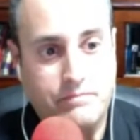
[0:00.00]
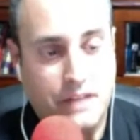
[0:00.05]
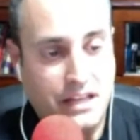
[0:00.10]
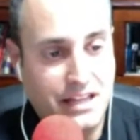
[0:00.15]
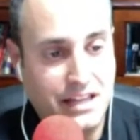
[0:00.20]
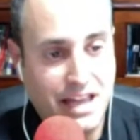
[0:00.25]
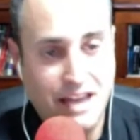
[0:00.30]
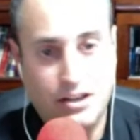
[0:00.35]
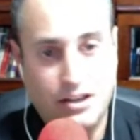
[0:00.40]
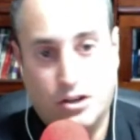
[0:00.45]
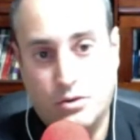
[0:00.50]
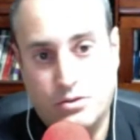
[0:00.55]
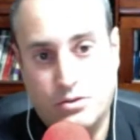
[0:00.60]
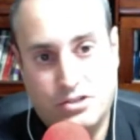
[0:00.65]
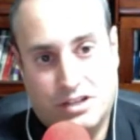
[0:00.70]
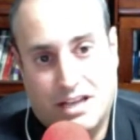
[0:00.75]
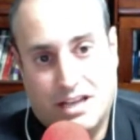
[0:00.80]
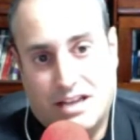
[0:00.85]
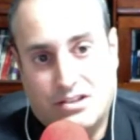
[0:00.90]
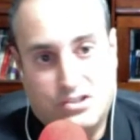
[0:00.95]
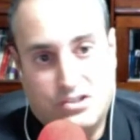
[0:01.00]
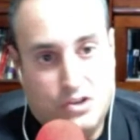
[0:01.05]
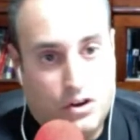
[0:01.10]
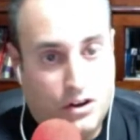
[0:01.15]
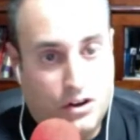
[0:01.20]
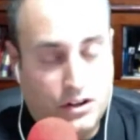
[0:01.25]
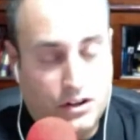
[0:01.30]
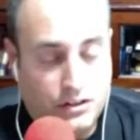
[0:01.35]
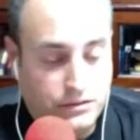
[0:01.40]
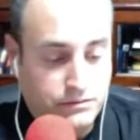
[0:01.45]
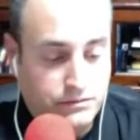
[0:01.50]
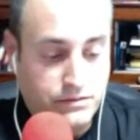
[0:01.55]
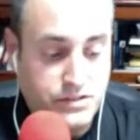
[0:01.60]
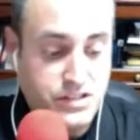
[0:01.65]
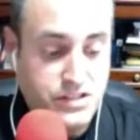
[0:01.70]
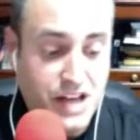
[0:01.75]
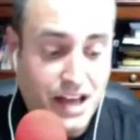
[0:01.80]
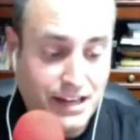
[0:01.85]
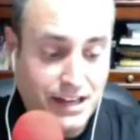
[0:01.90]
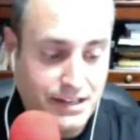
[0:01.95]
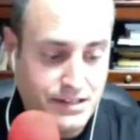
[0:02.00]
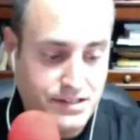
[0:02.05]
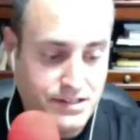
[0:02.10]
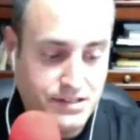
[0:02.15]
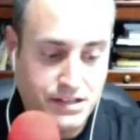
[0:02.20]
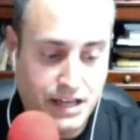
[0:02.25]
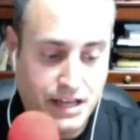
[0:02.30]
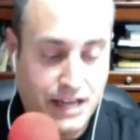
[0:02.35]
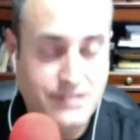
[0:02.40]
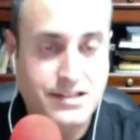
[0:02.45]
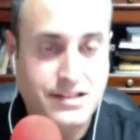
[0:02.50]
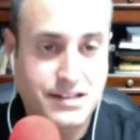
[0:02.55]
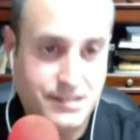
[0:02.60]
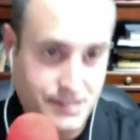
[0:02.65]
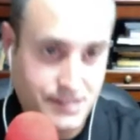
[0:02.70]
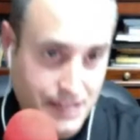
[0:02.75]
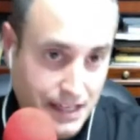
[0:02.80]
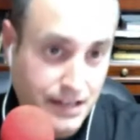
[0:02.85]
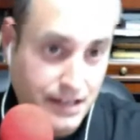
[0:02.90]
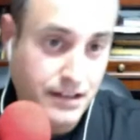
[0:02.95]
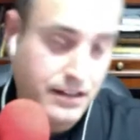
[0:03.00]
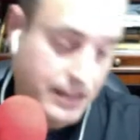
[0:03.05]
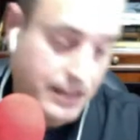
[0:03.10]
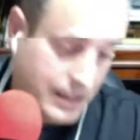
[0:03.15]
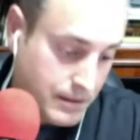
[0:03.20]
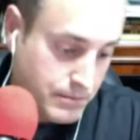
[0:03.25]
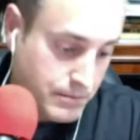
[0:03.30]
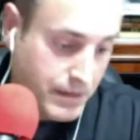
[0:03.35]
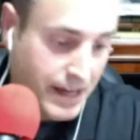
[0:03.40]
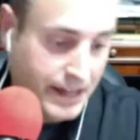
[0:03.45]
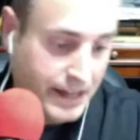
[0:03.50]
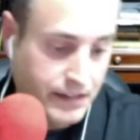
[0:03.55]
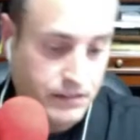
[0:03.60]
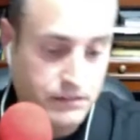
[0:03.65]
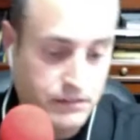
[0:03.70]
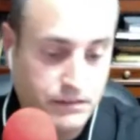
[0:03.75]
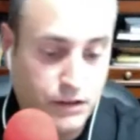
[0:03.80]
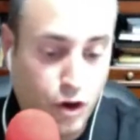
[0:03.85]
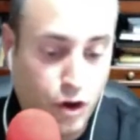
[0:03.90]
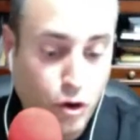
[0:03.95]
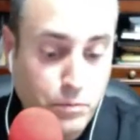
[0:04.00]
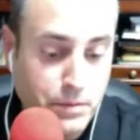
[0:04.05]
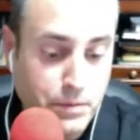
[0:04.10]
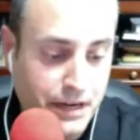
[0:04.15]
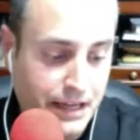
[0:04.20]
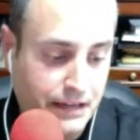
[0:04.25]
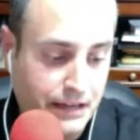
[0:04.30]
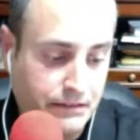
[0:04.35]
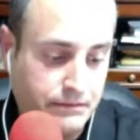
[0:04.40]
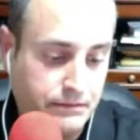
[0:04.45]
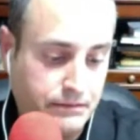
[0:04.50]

Again, goes against all science, as I stated in my opening.